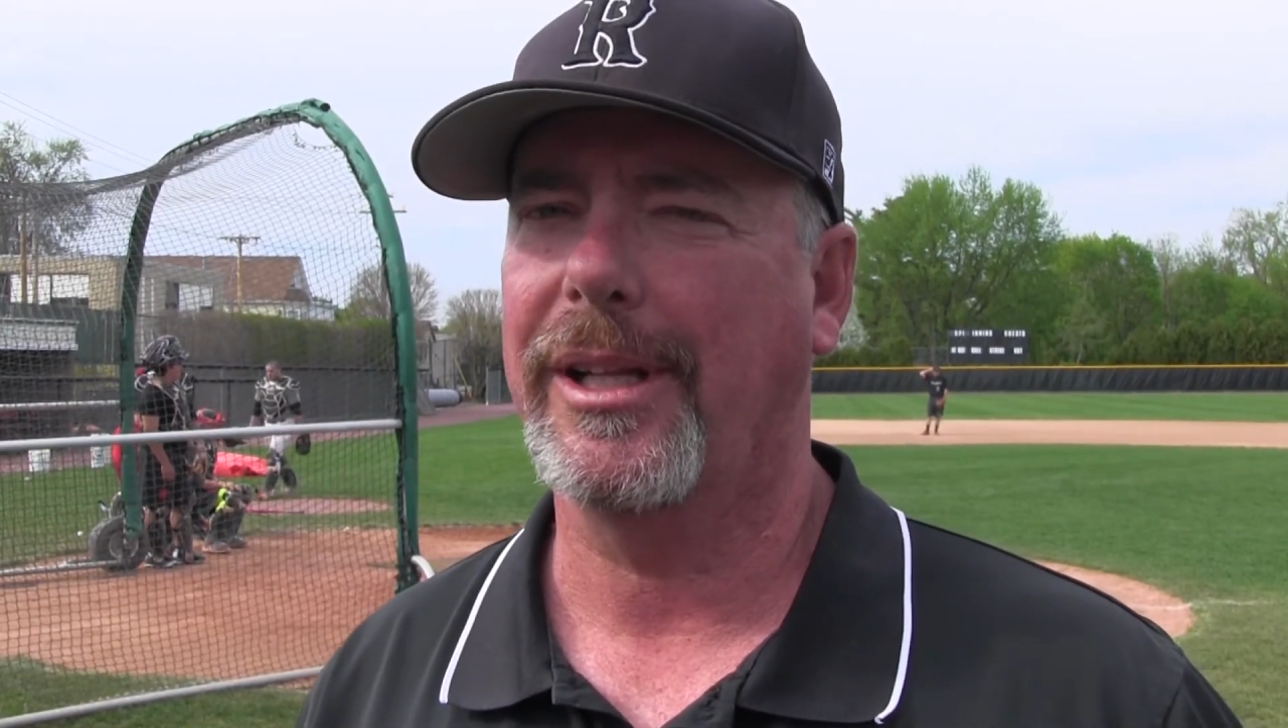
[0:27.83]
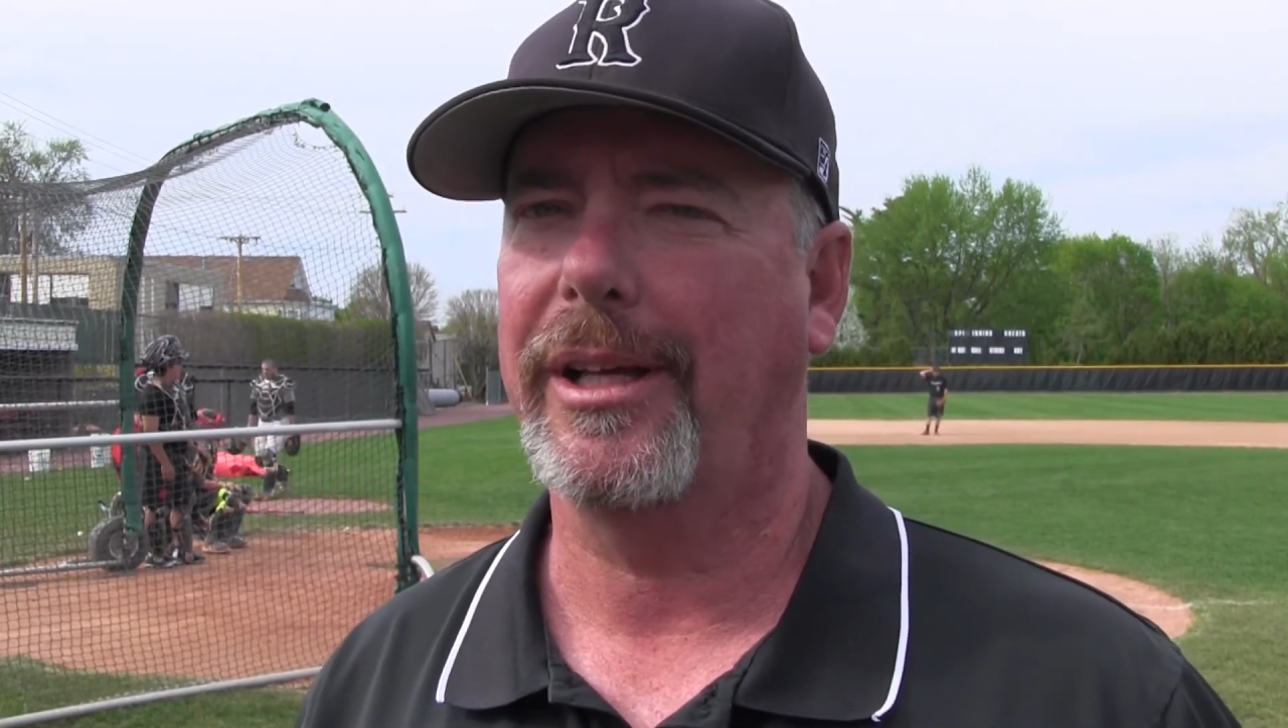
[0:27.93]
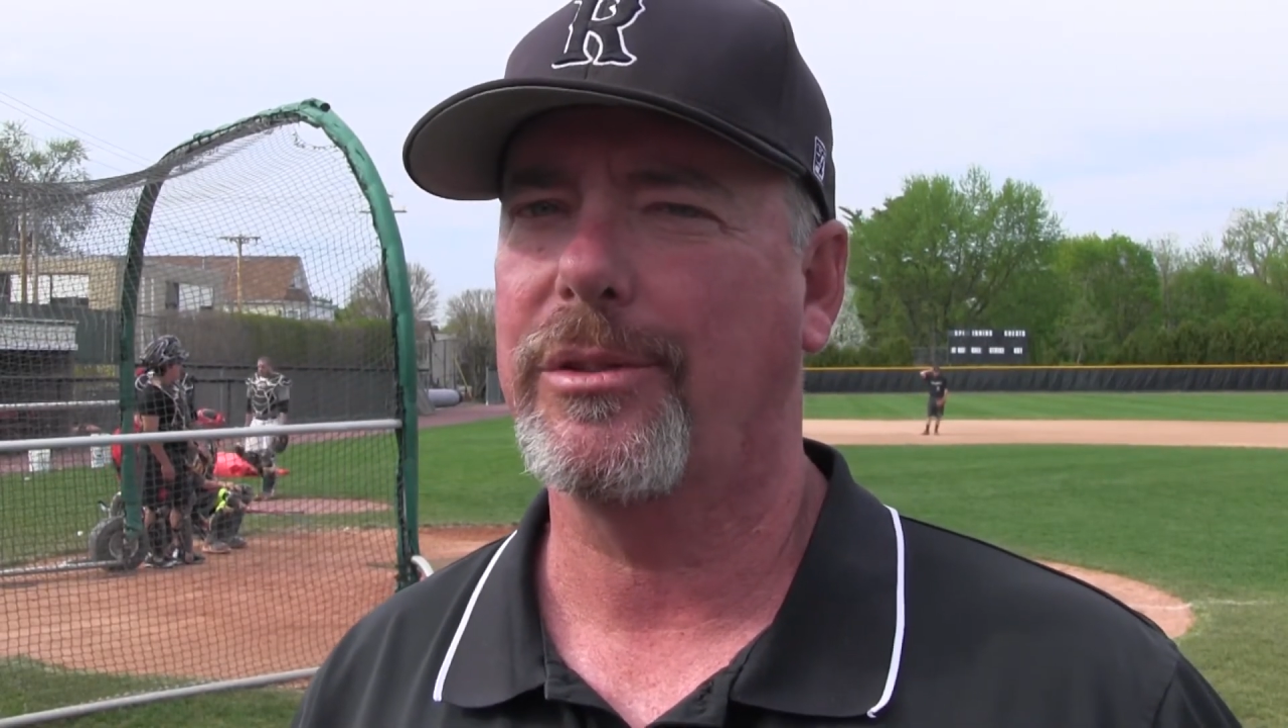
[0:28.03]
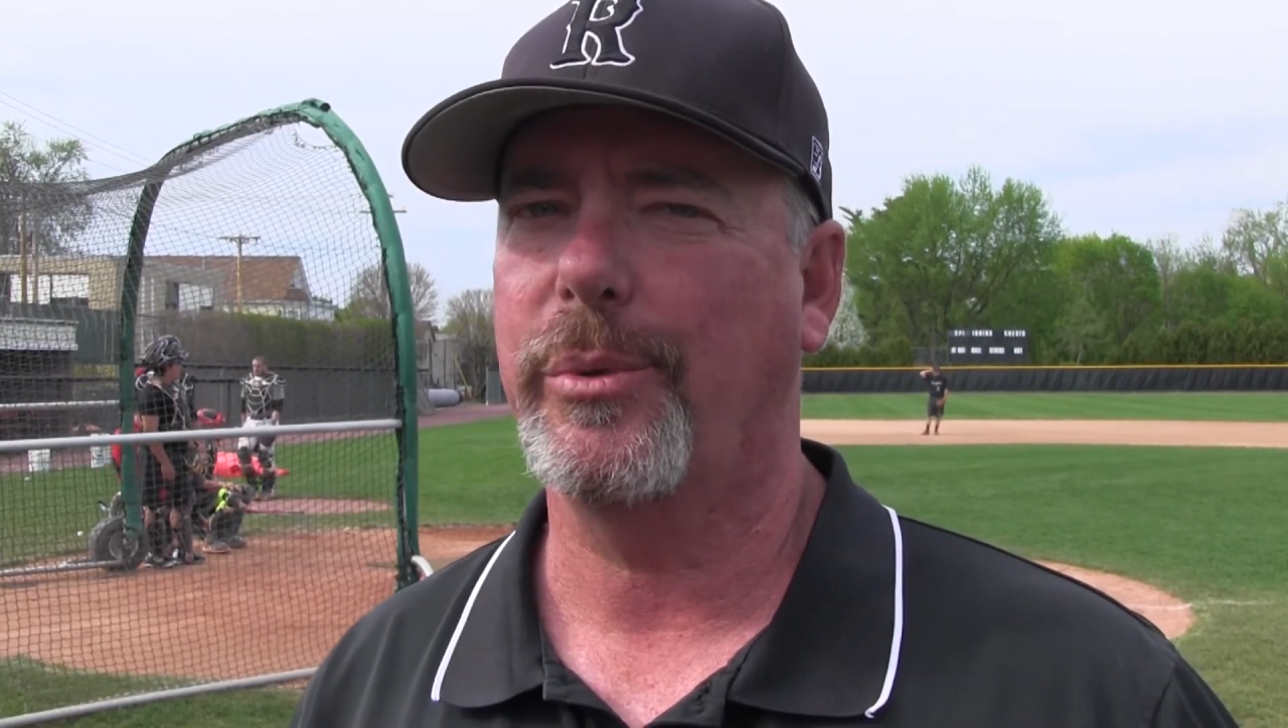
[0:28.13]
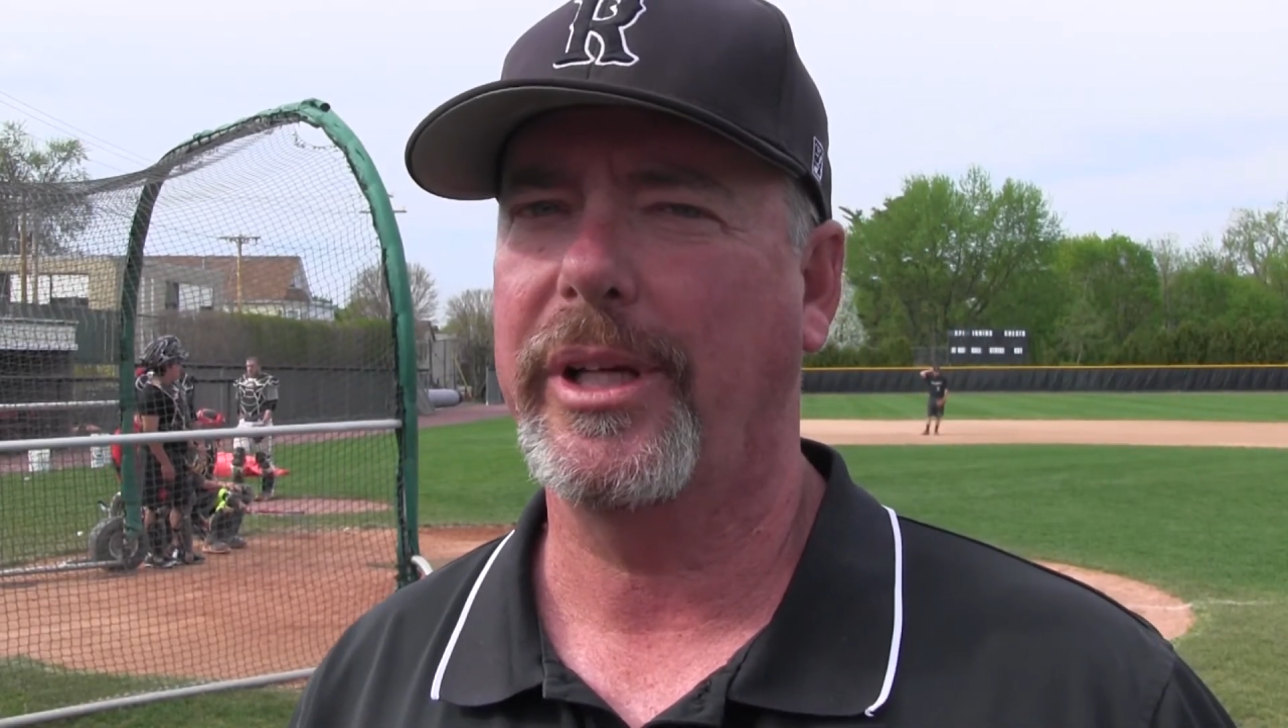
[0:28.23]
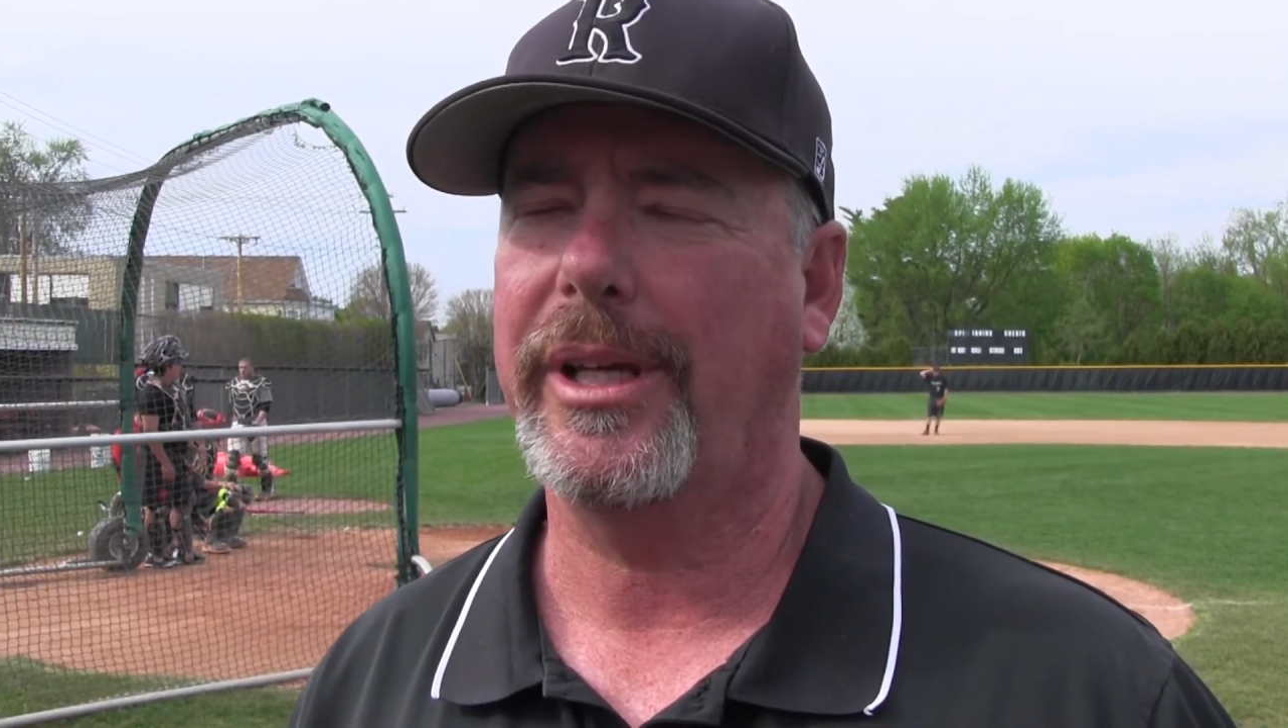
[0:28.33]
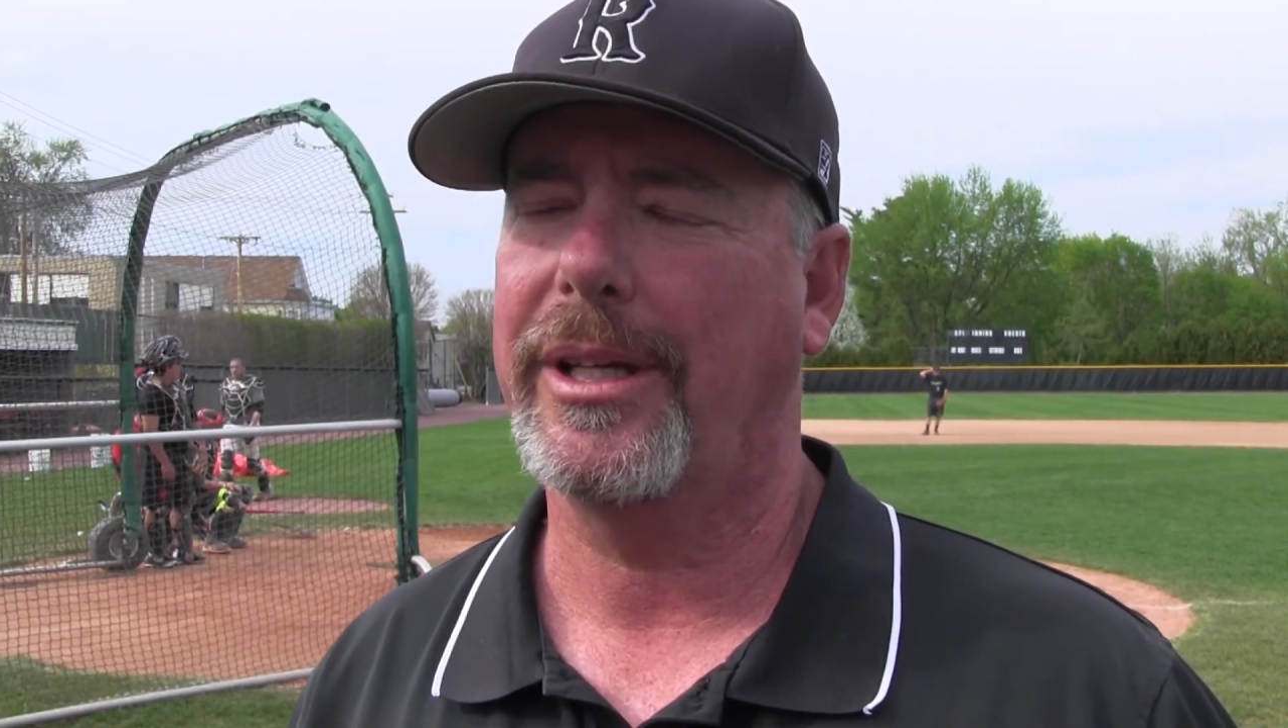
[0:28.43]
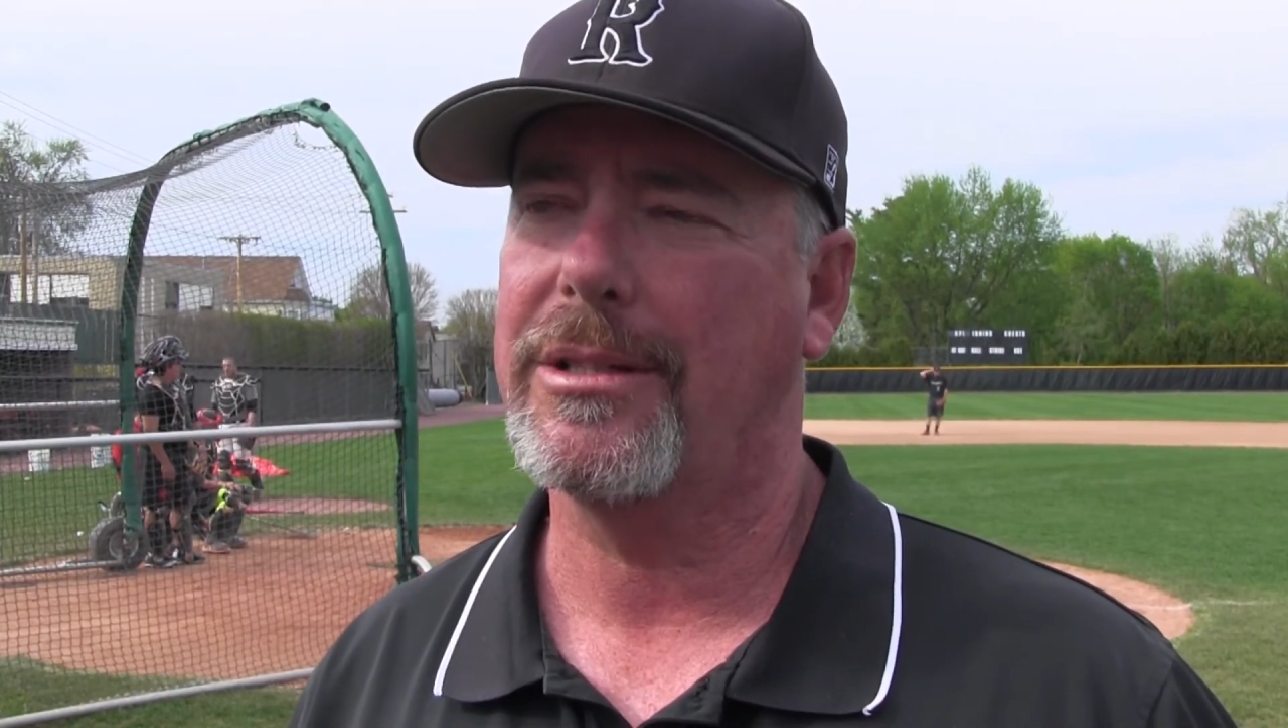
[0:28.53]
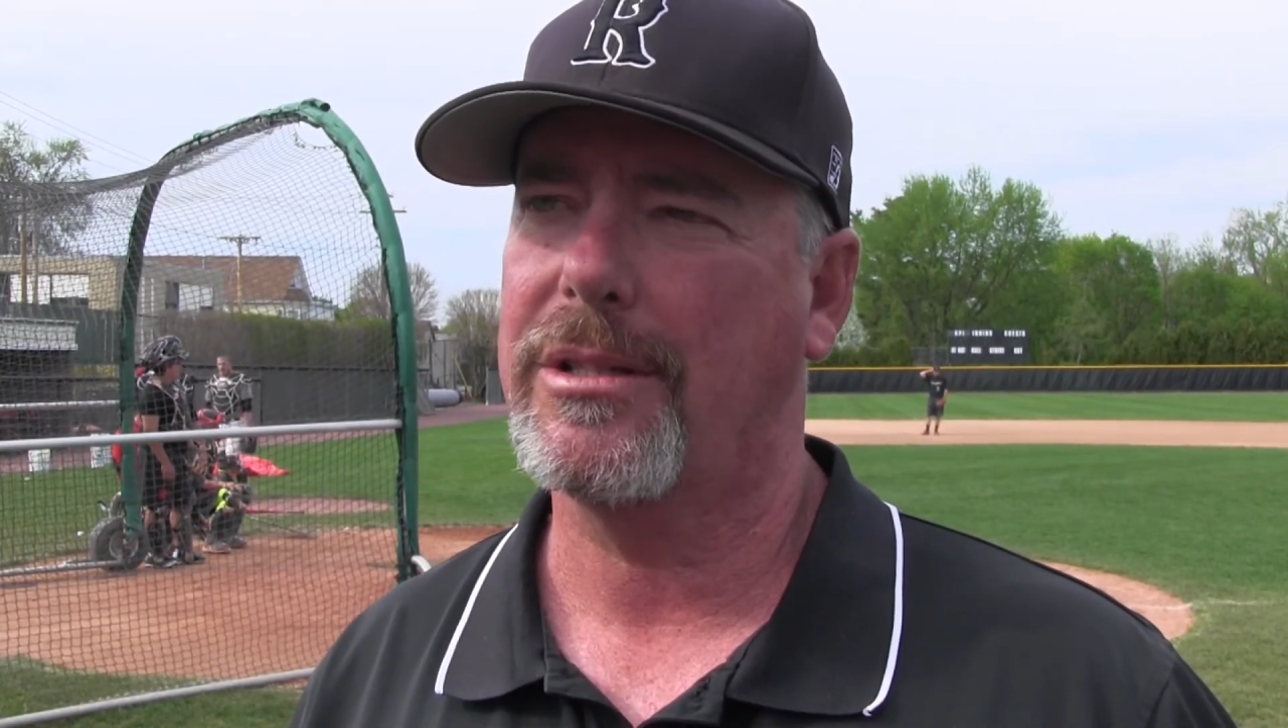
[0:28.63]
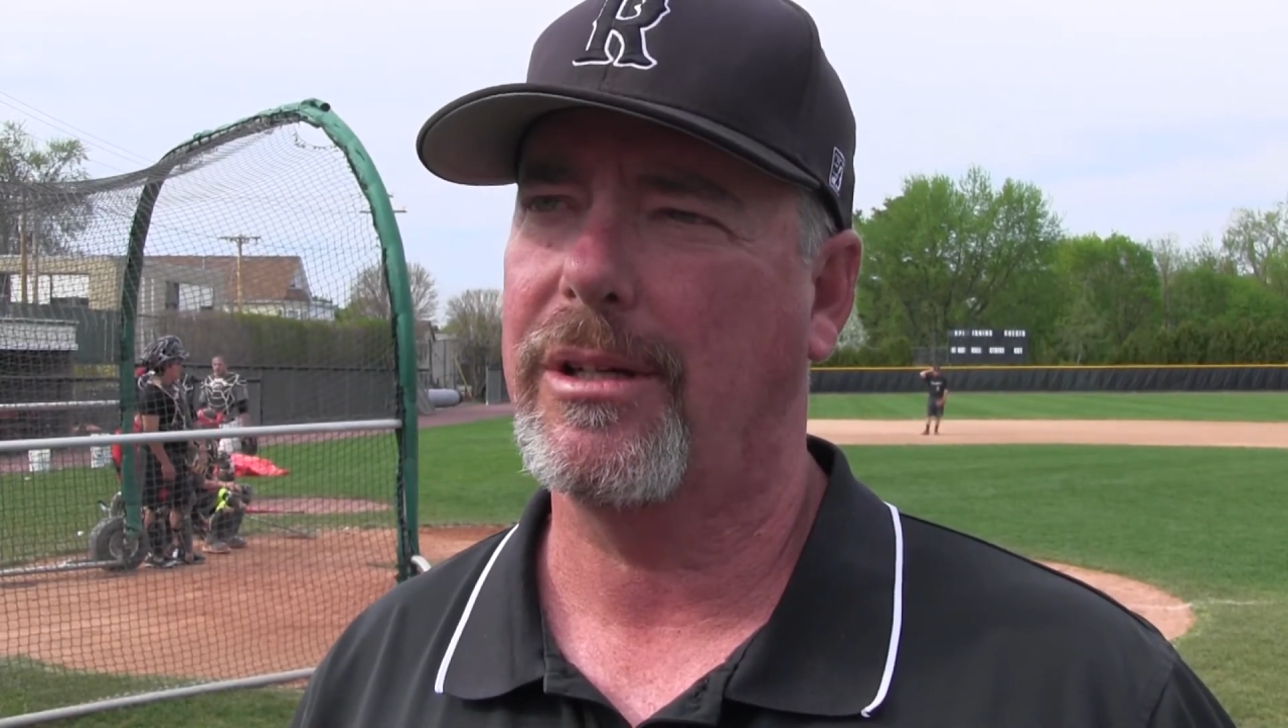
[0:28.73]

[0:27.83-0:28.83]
last weekend.